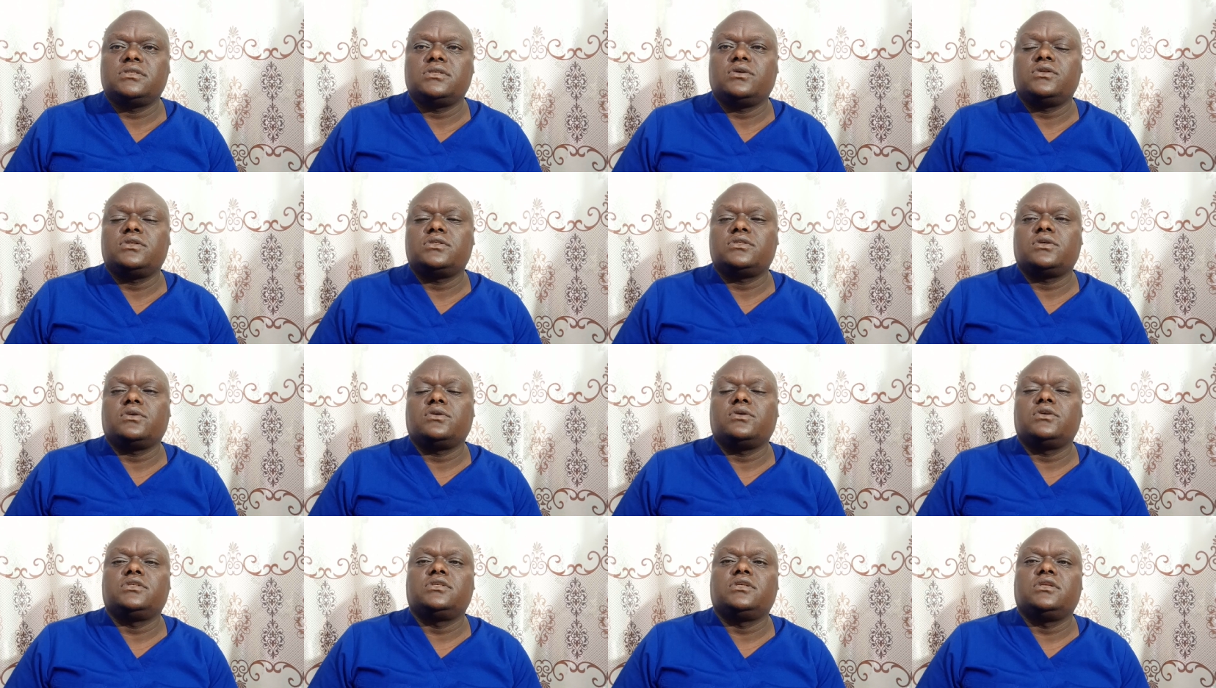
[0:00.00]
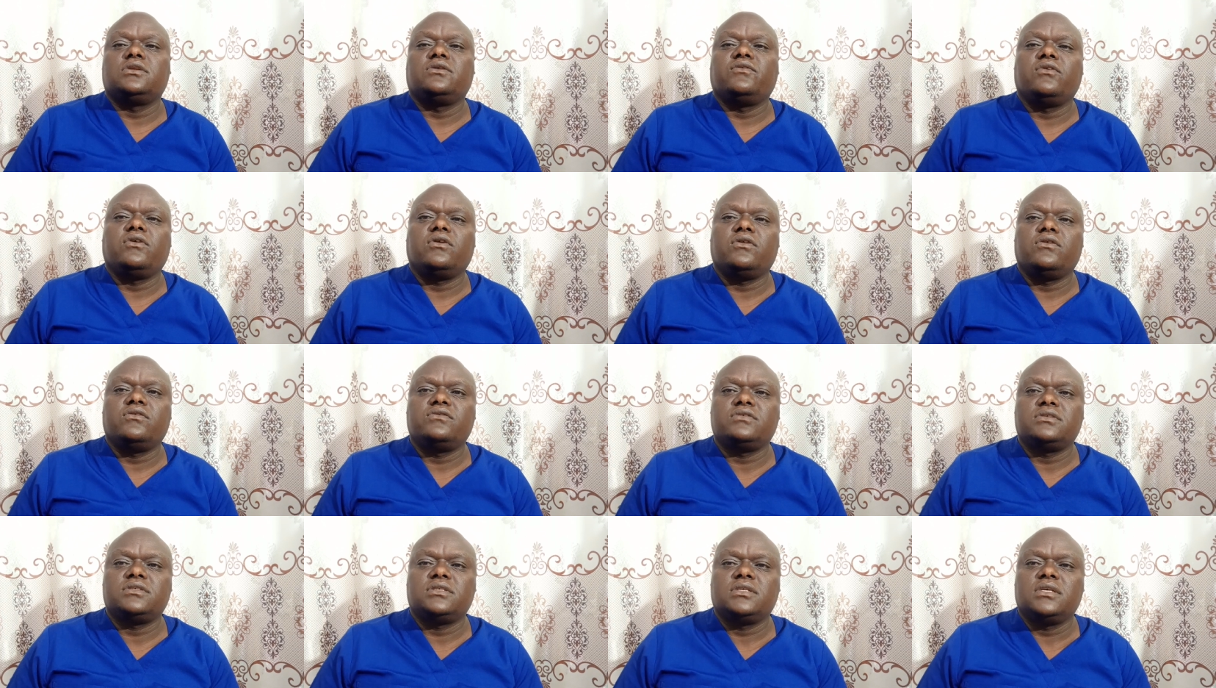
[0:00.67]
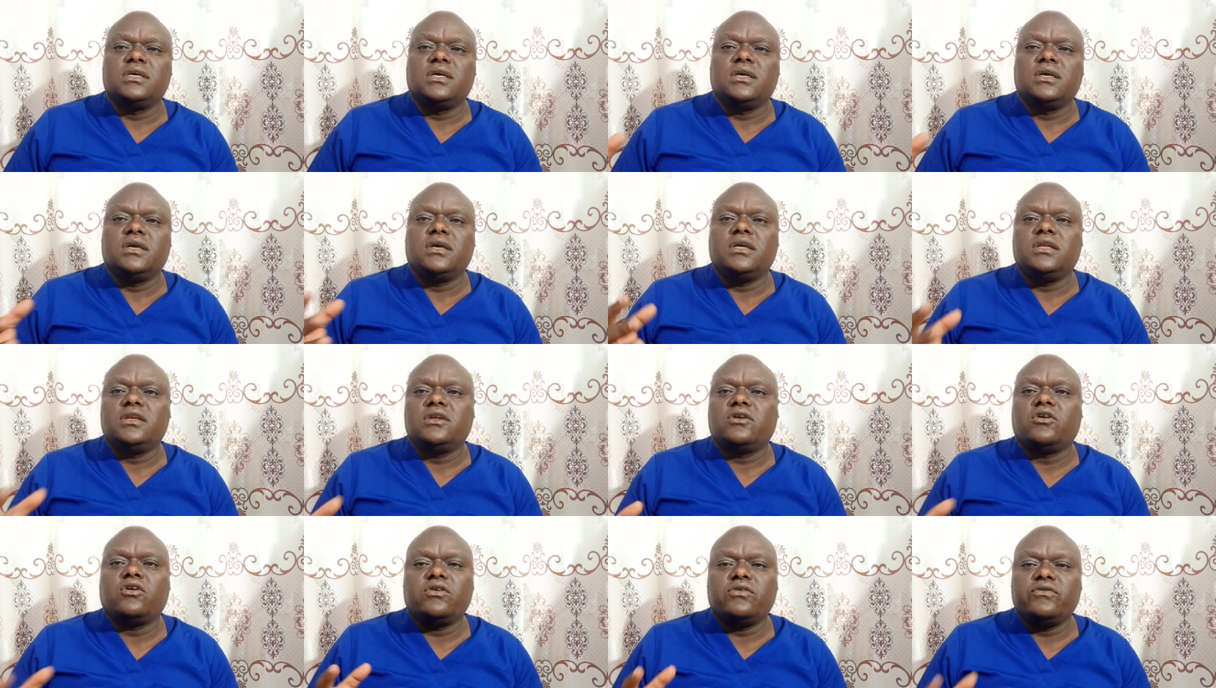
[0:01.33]
also it involves
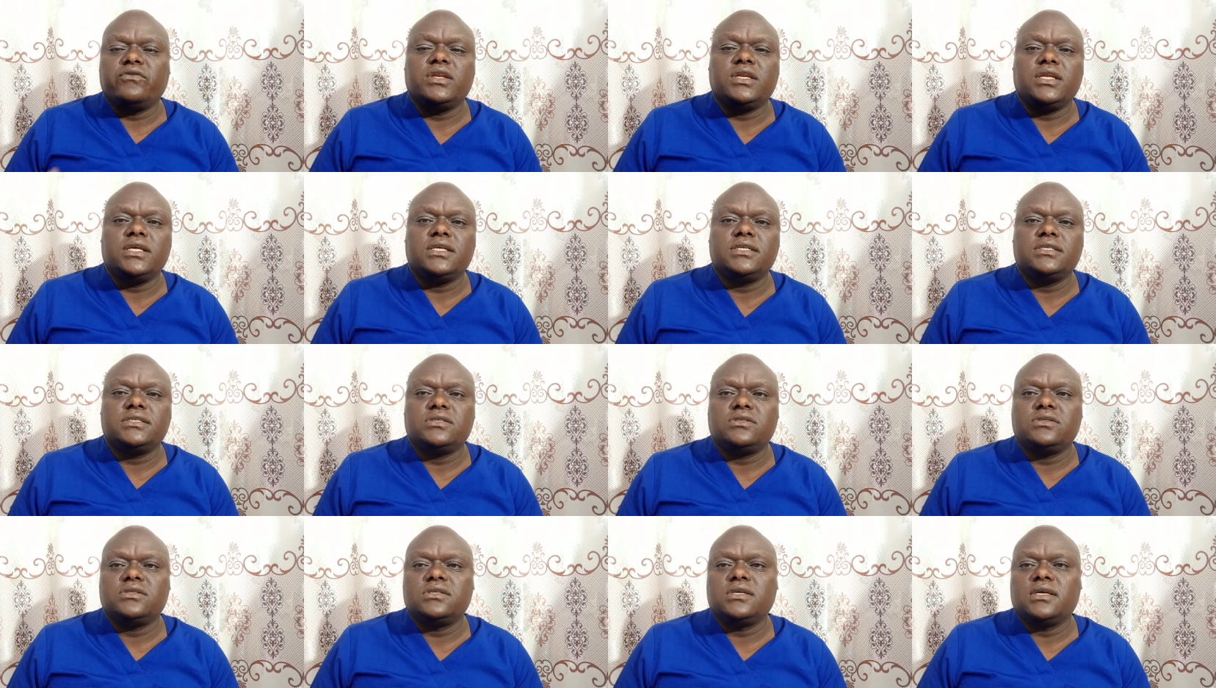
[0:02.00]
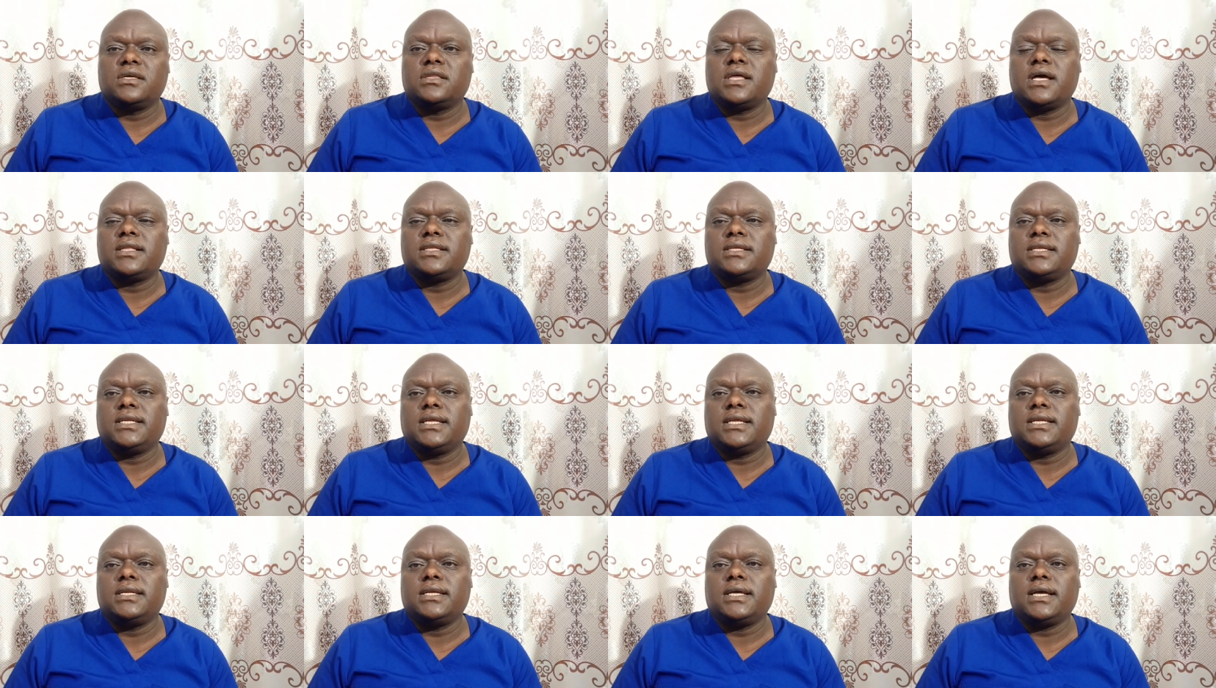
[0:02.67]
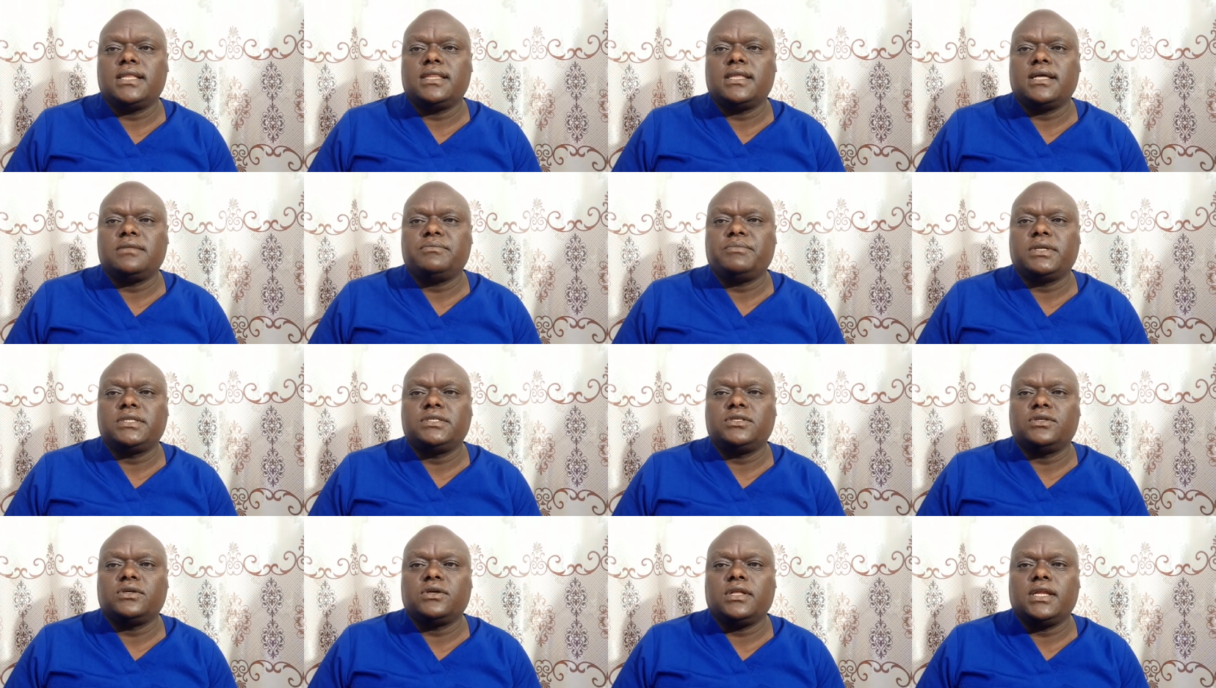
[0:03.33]
inconvenience that lady at that
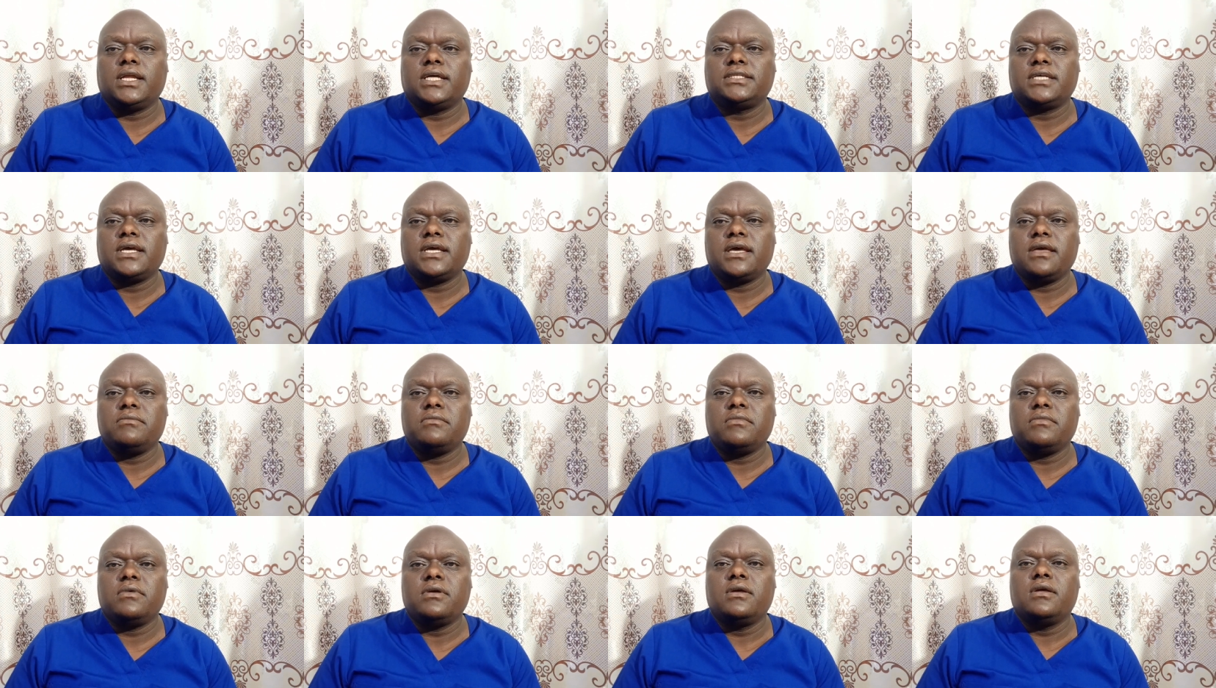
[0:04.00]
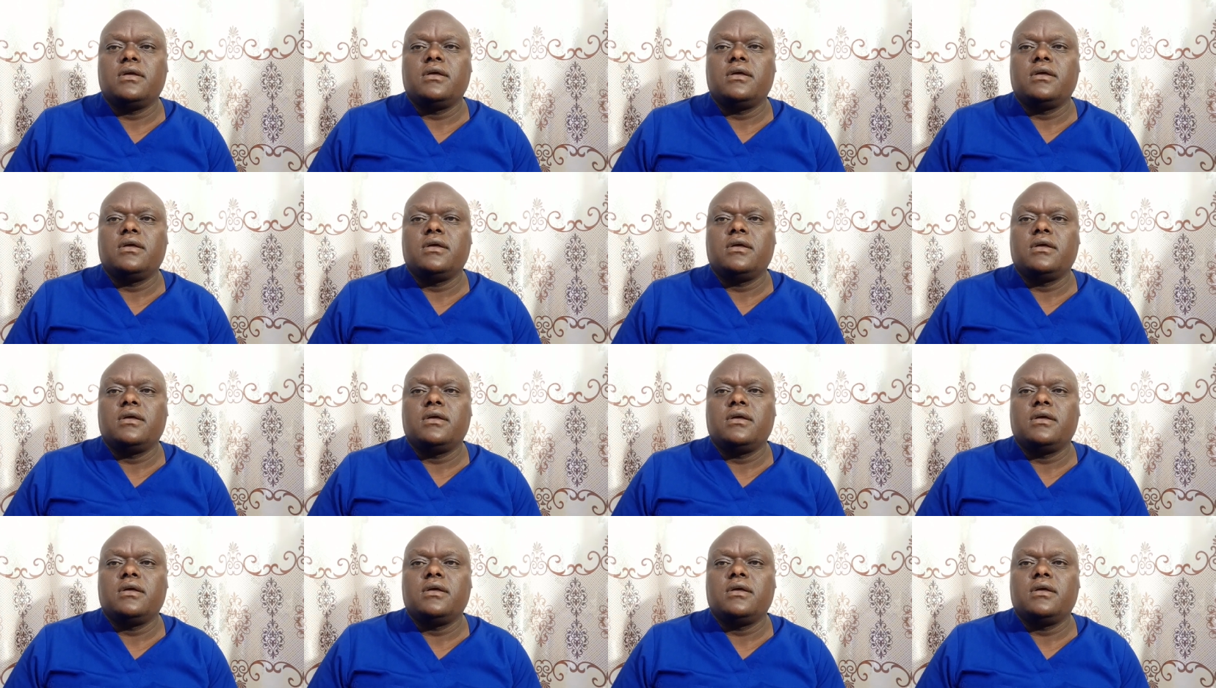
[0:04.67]
particular time